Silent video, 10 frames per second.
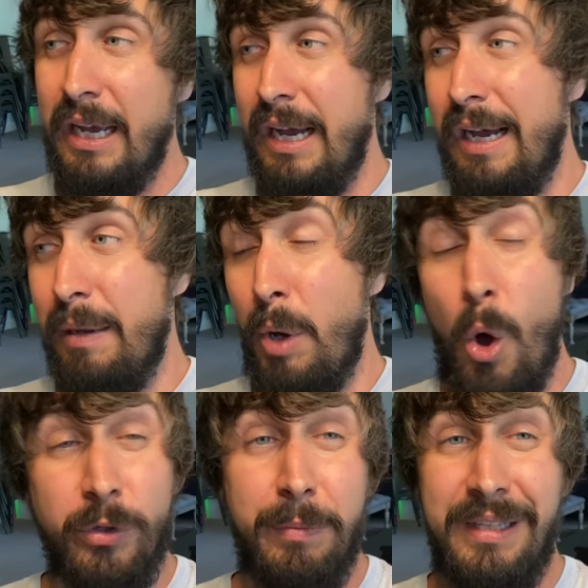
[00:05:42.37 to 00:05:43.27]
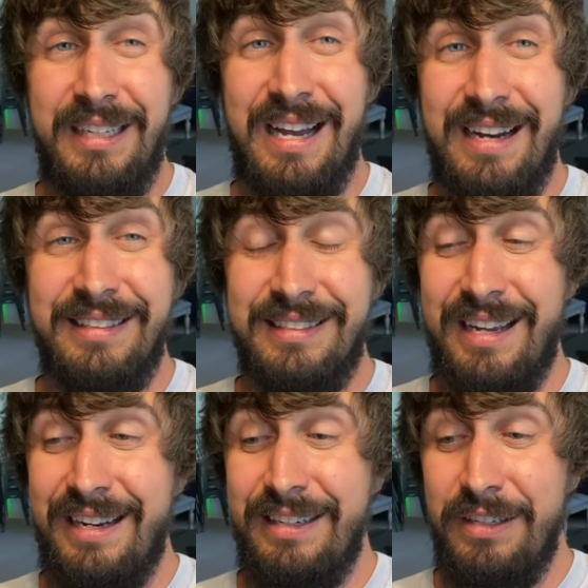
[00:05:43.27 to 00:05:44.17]
Ultimately, I
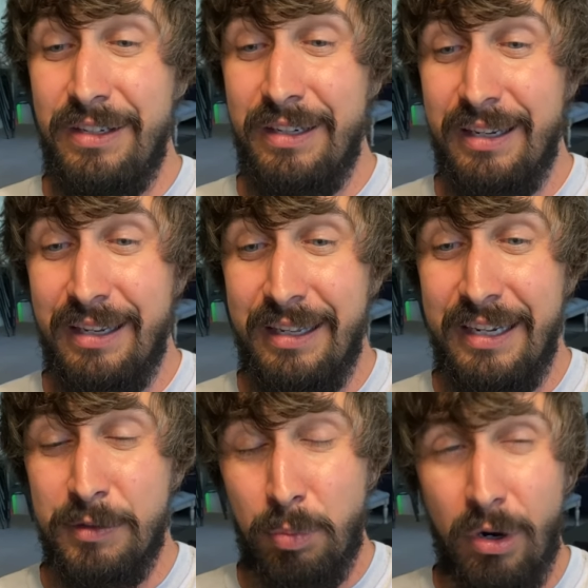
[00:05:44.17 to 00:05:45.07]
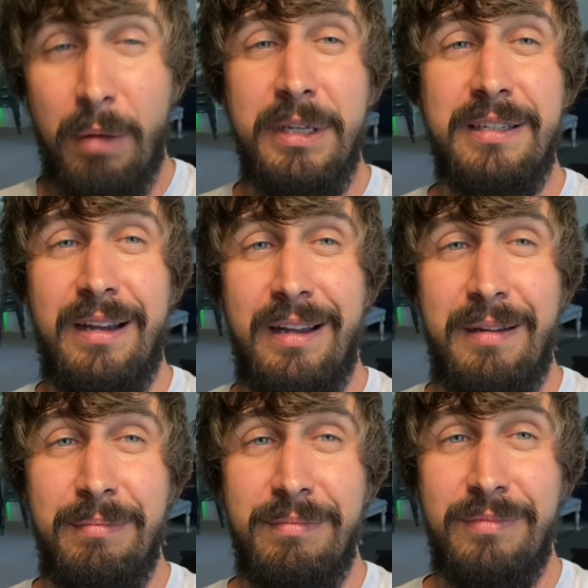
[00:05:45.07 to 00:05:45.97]
decided it's probably
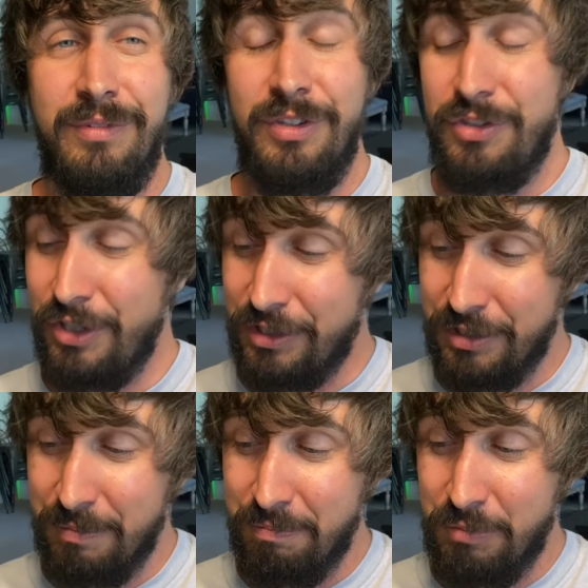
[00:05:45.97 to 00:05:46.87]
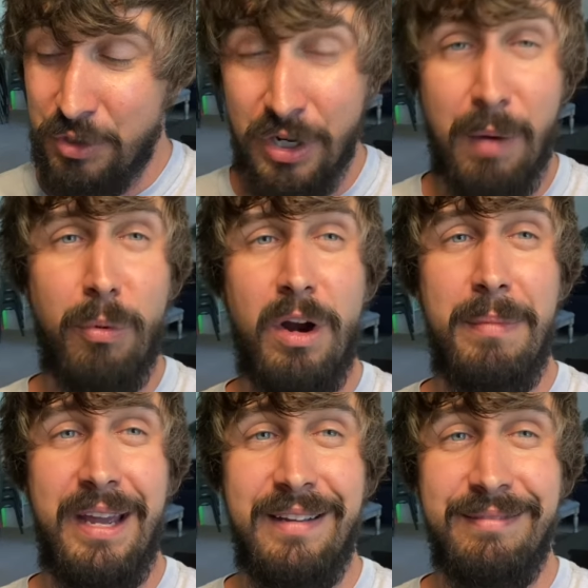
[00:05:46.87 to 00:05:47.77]
time to just stop where I'm
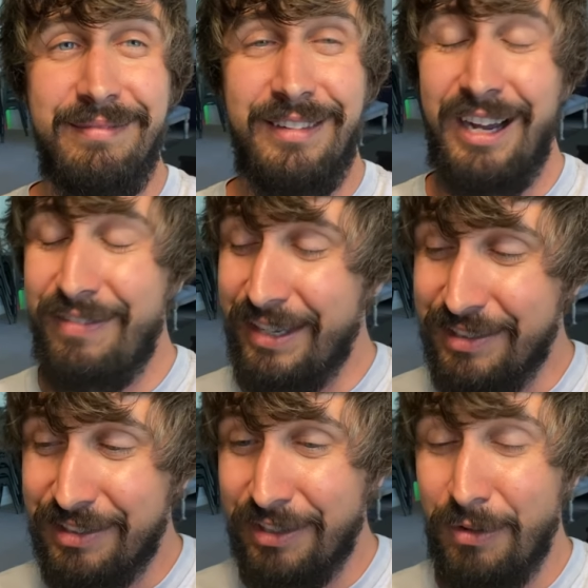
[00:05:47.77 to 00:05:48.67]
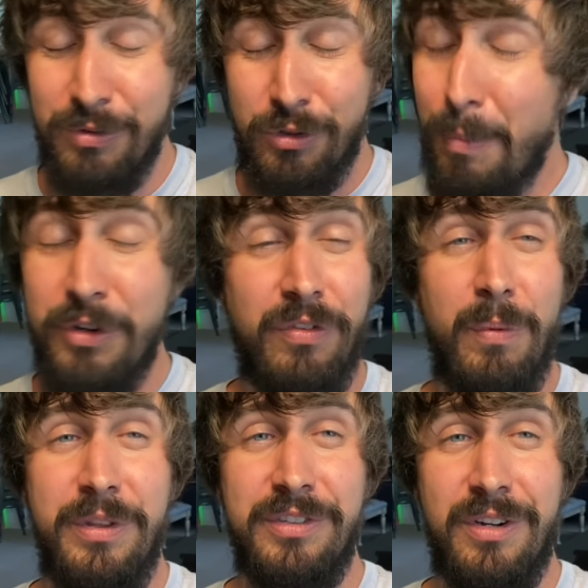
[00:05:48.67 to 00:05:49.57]
at. I've had so much fun
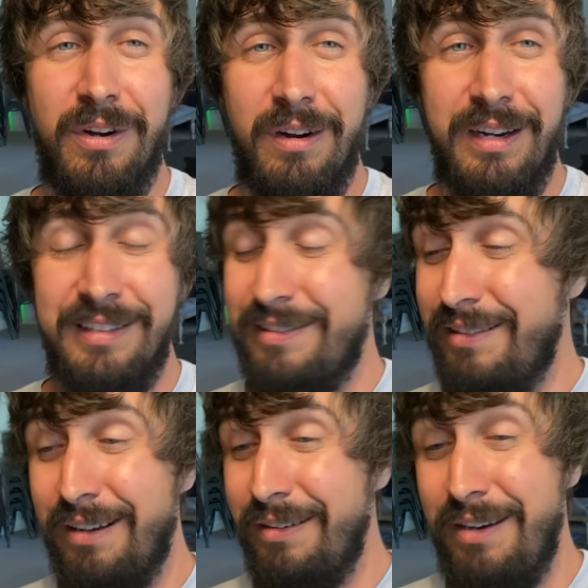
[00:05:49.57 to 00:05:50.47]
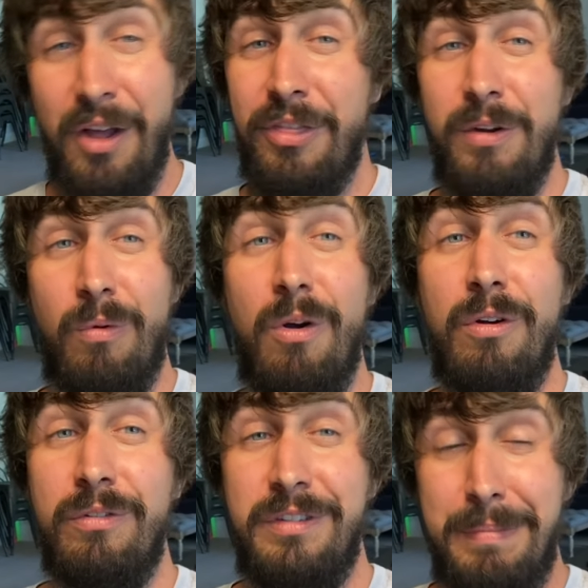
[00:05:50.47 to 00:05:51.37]
with this car. It's done nothing
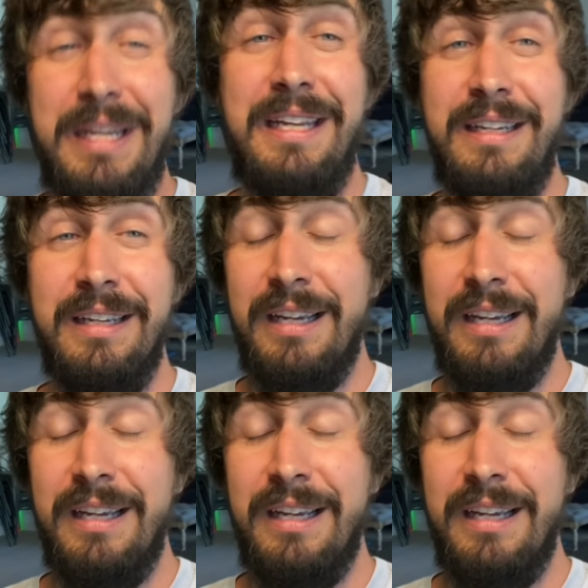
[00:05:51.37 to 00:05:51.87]
wrong to me.